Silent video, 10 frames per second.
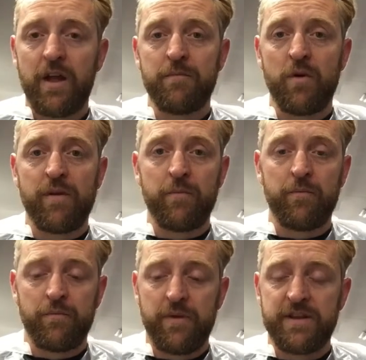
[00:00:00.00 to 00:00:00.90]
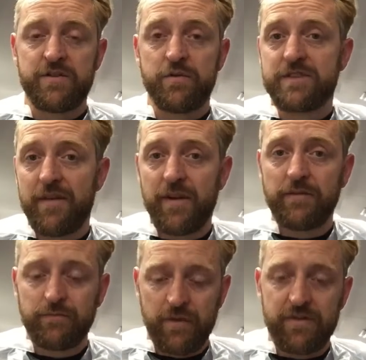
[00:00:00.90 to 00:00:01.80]
moving into
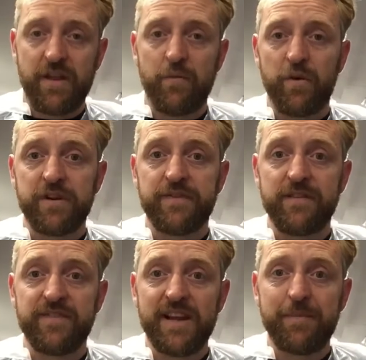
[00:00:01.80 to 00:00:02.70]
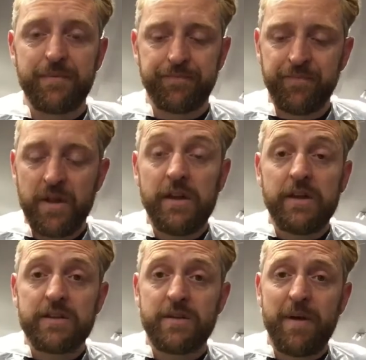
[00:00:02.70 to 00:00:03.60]
Rustafa with the wonderful Philip.
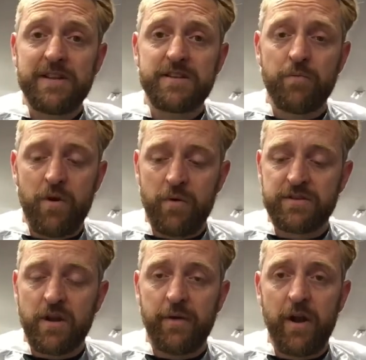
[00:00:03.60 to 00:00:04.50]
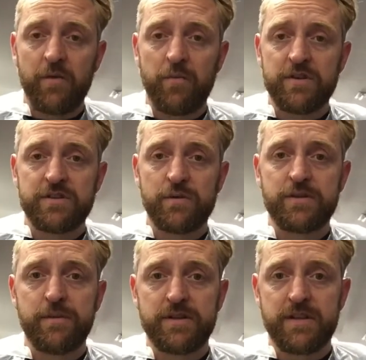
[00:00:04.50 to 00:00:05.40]
Depends on what's going on and what's
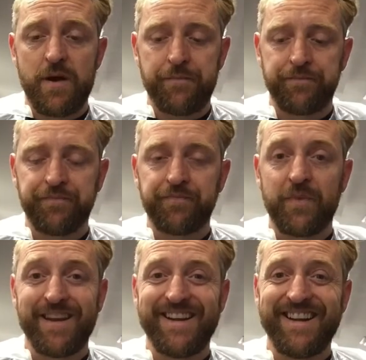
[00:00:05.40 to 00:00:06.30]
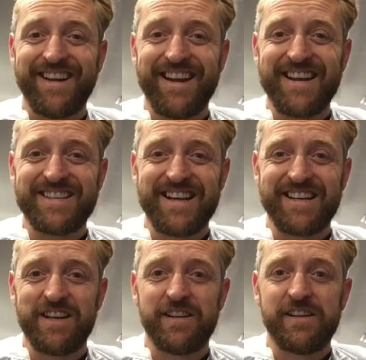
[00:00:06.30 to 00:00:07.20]
suitable, so nice
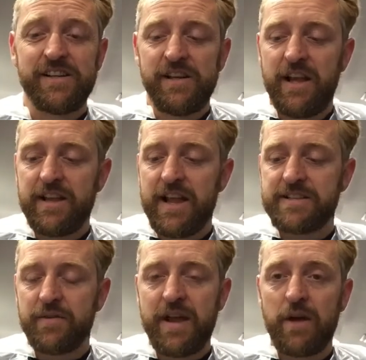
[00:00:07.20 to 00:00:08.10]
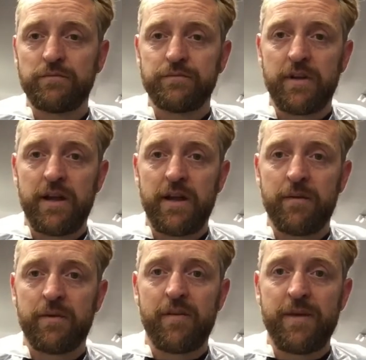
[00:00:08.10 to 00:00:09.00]
idea. Yeah, so now
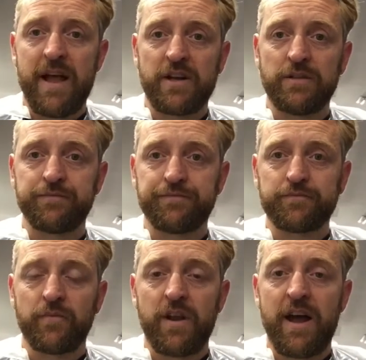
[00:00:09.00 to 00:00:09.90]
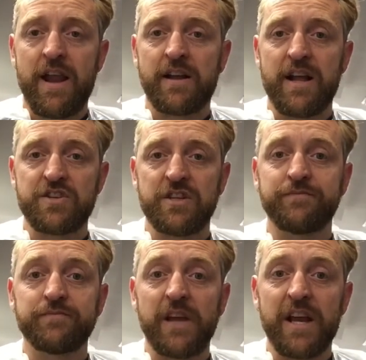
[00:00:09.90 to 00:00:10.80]
I'm gonna have my hair cut and I'll catch you
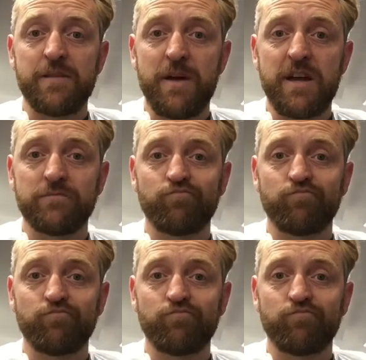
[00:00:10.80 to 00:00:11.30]
in a bit.